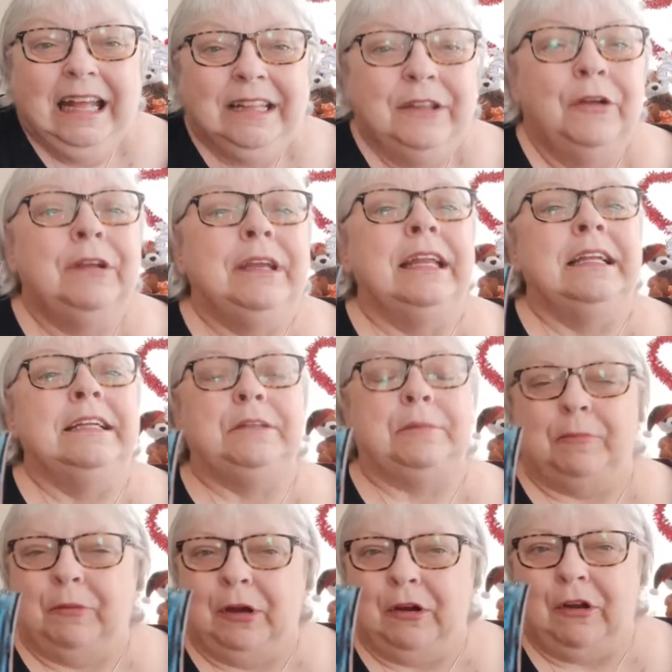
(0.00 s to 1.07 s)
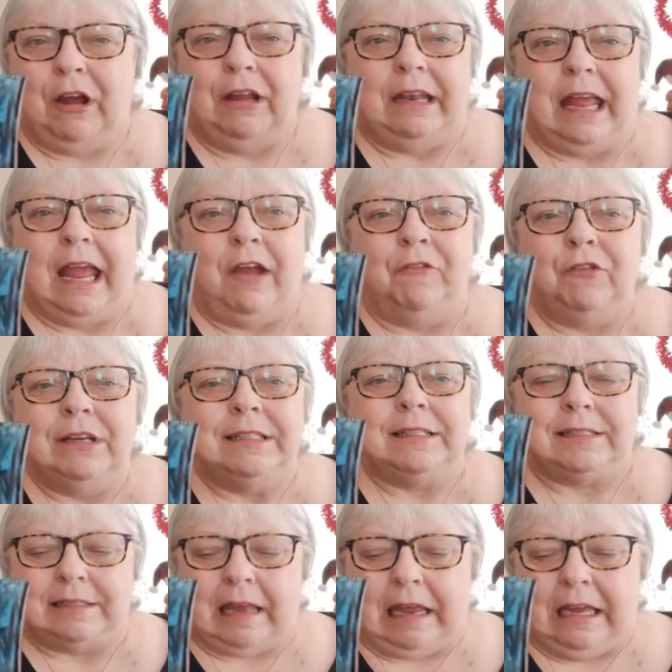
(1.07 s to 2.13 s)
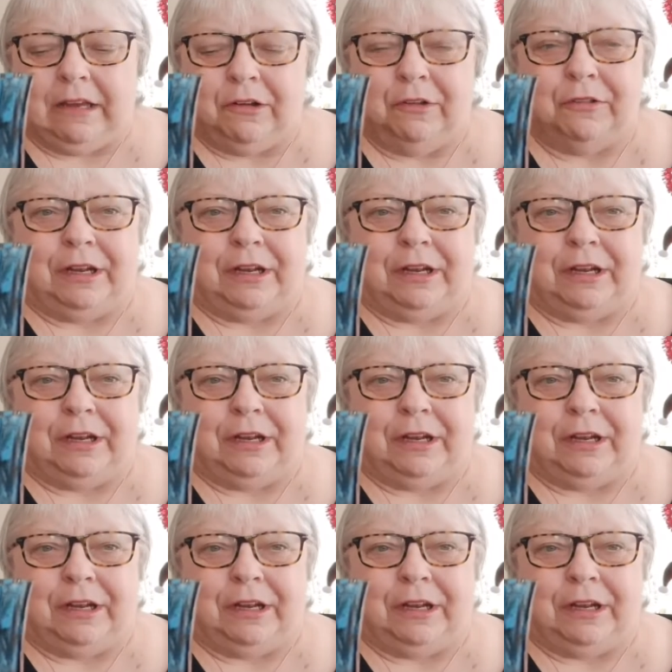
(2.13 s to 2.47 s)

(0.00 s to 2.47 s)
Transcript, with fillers: they're getting to where at every sale